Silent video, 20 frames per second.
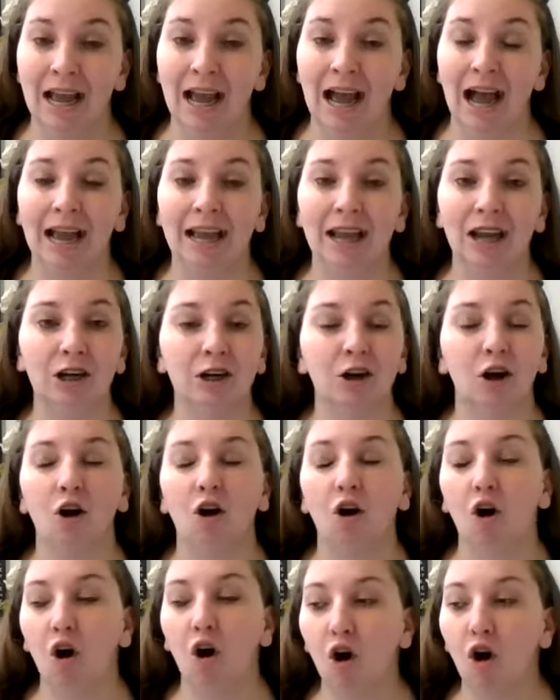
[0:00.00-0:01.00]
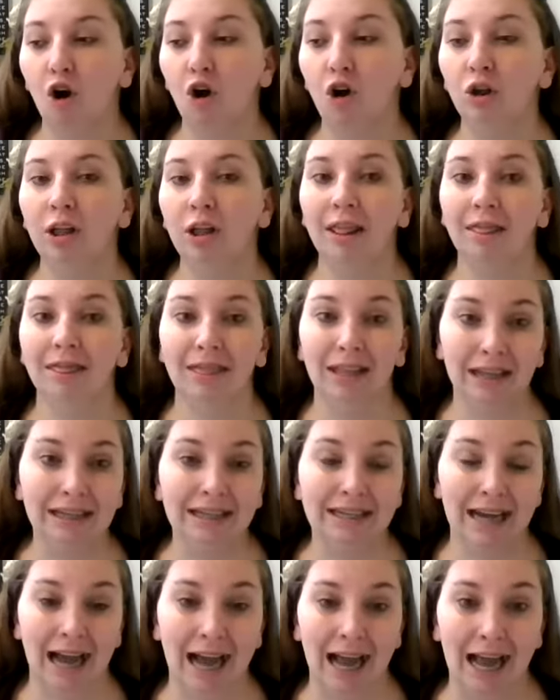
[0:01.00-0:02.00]
I hear it all the
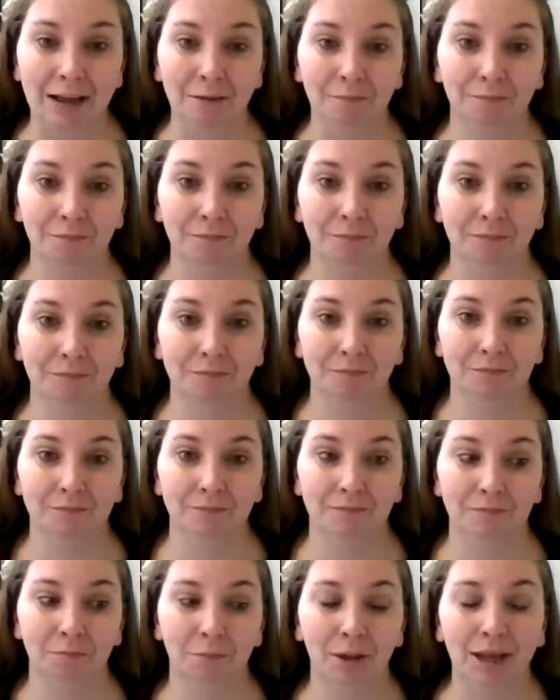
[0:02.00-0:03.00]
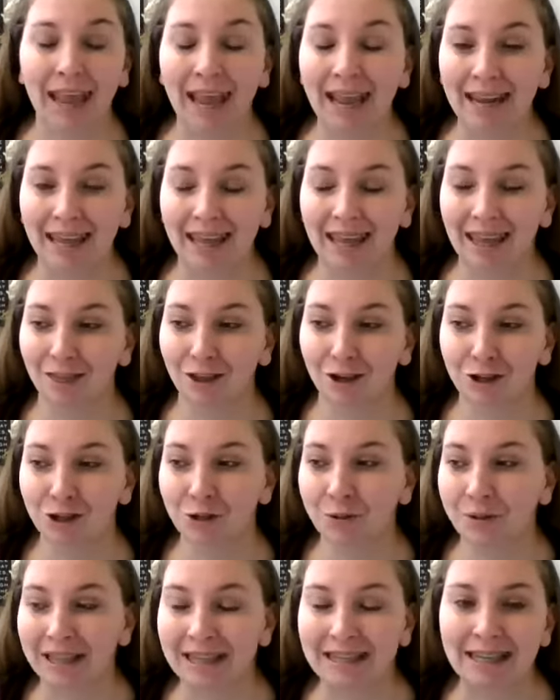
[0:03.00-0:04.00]
time. But Katie, they're
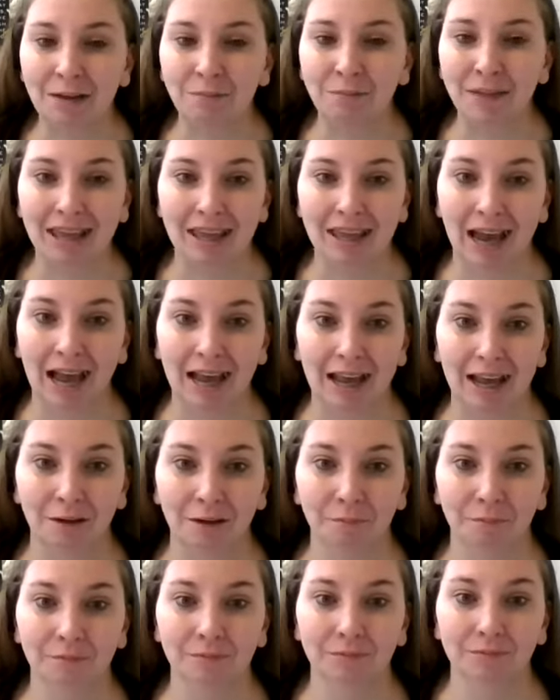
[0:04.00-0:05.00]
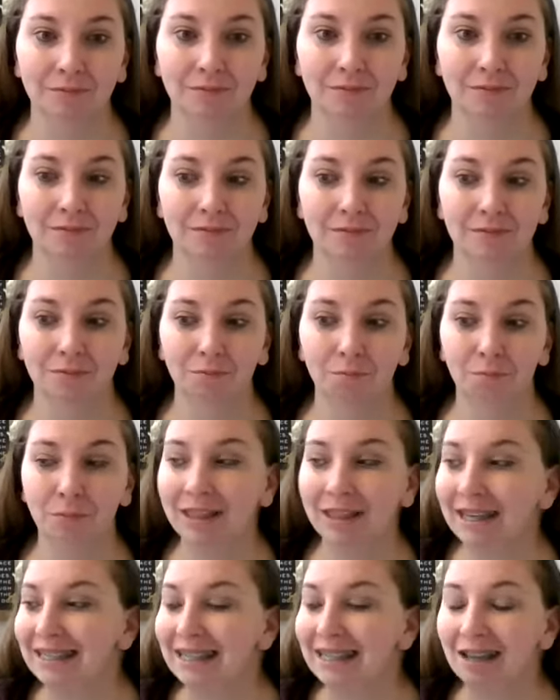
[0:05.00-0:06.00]
doing the same thing I am. But
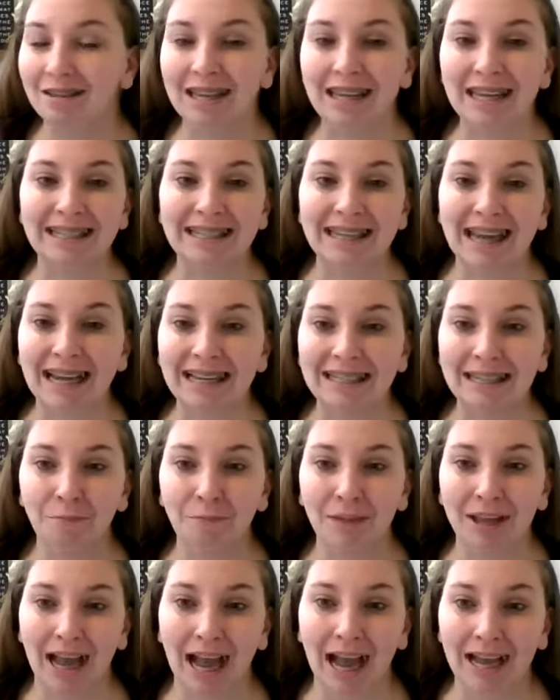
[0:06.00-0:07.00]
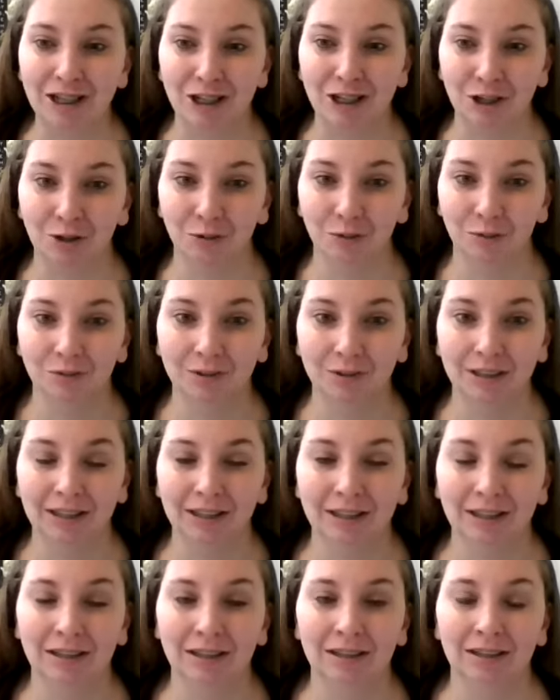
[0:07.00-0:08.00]
they sell the exact same thing I do.
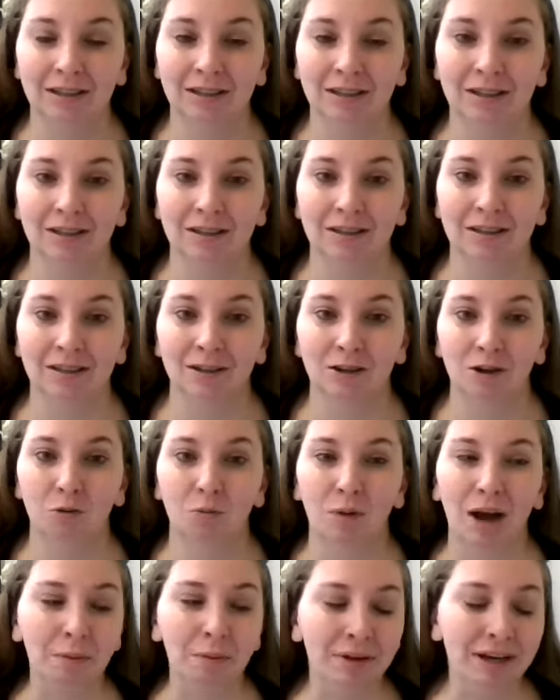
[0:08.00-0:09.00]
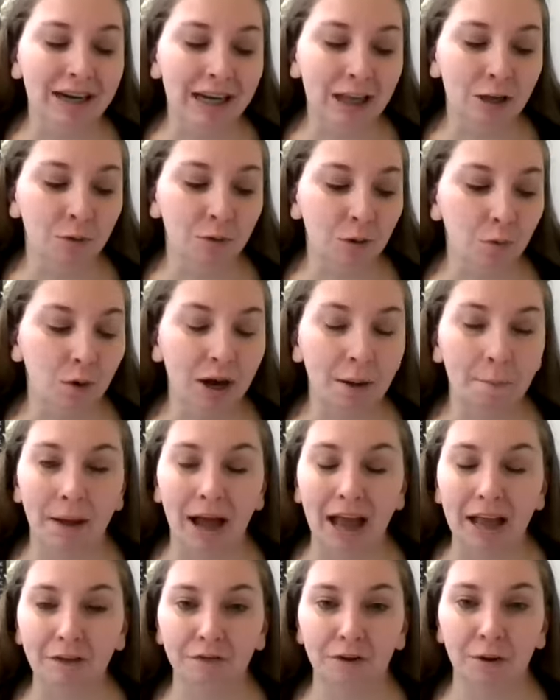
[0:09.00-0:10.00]
Why would anyone want to
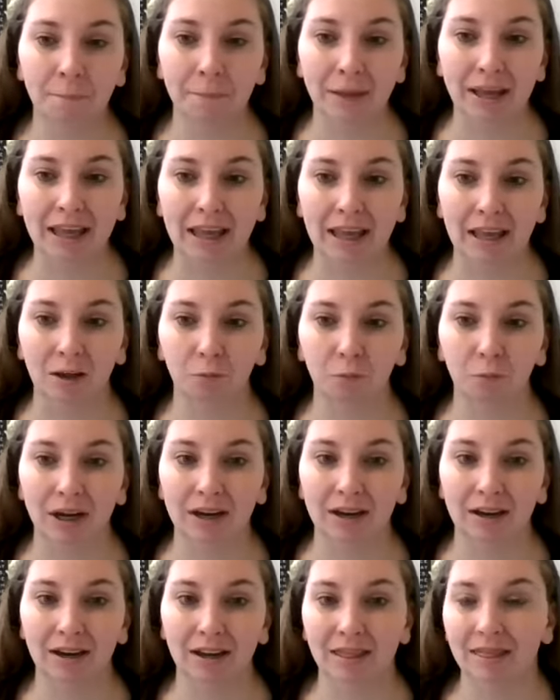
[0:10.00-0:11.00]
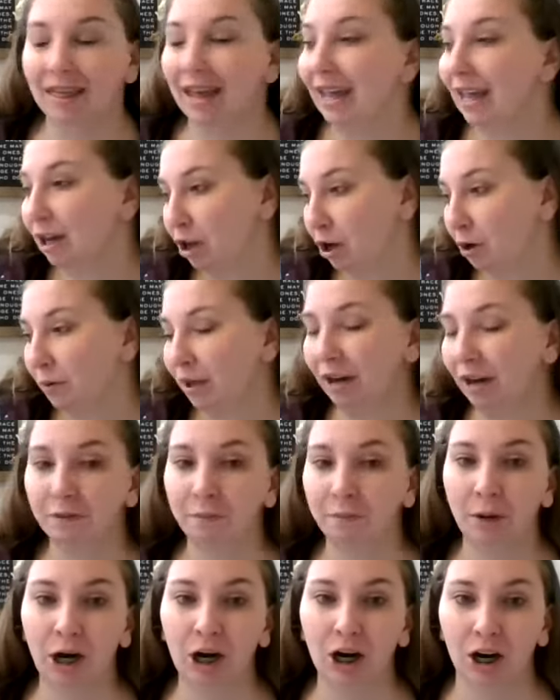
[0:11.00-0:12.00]
buy from me when they can go get it
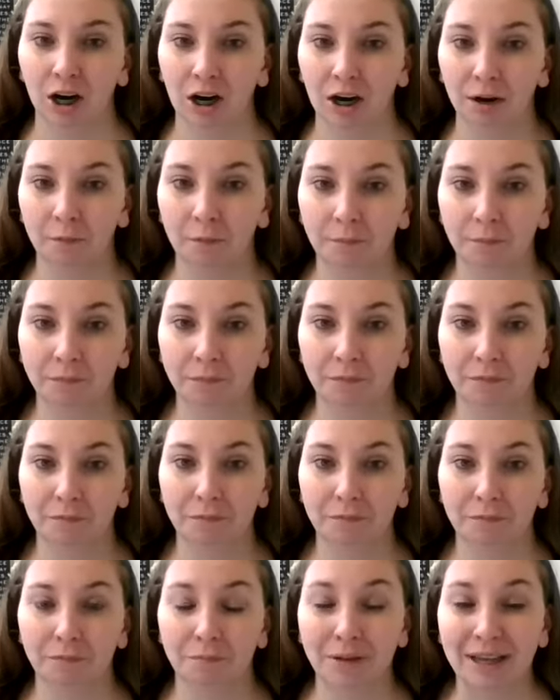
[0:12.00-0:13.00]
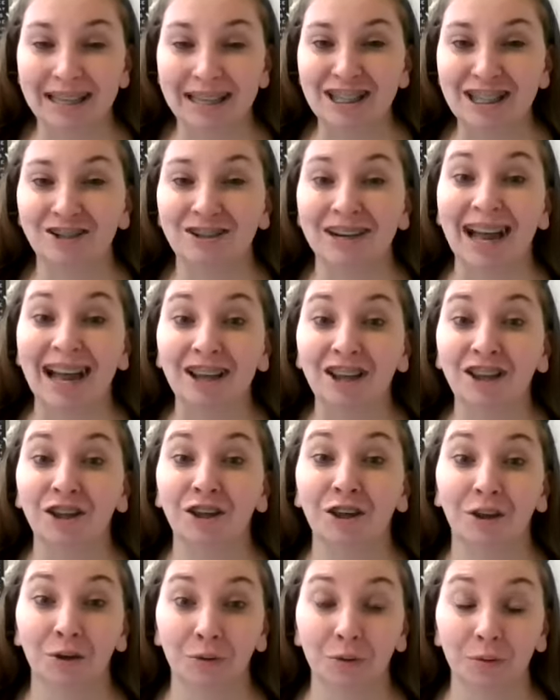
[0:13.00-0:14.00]
from her? Because they're not
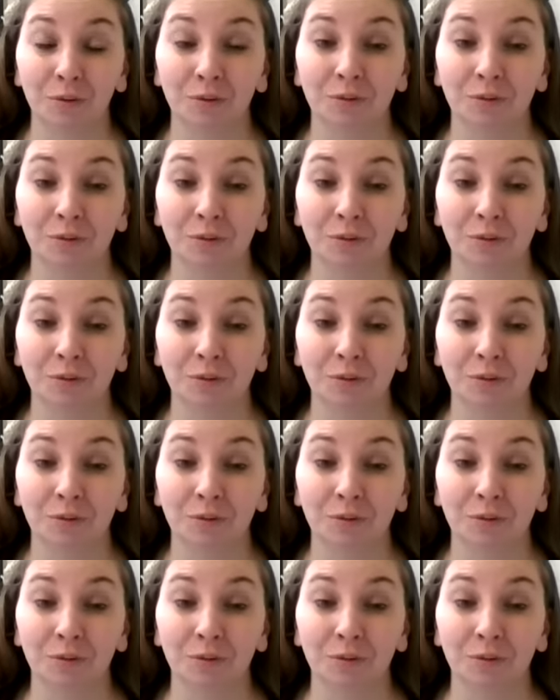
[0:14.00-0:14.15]
you.